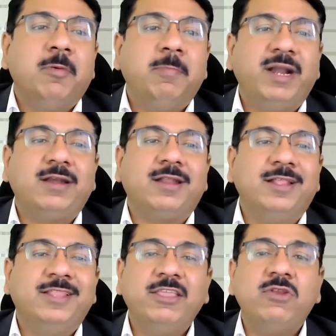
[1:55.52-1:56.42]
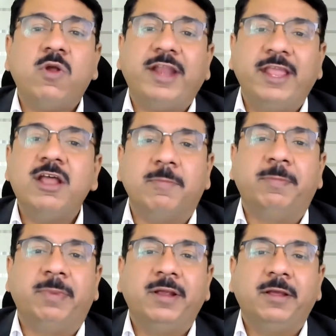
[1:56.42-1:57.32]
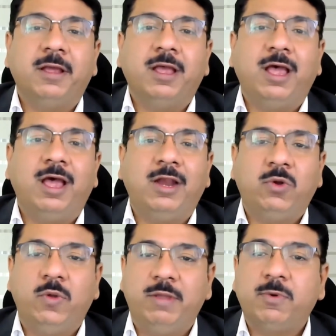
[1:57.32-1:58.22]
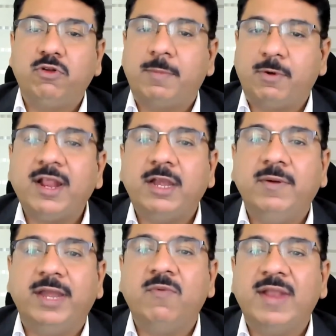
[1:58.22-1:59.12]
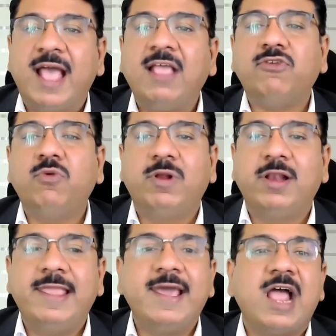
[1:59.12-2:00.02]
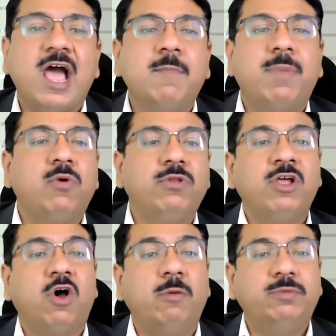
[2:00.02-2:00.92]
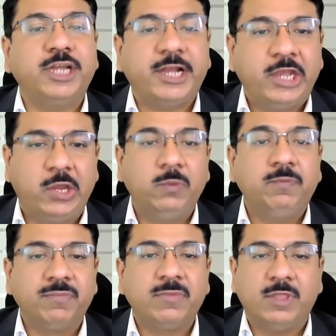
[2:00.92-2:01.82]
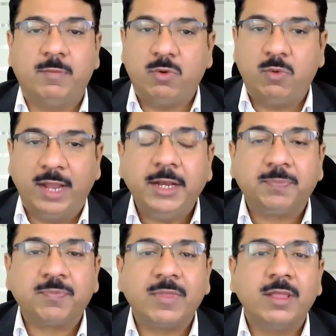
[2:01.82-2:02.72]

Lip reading: But this is not enough to improve the productivity. One has to clear about the objective, number one.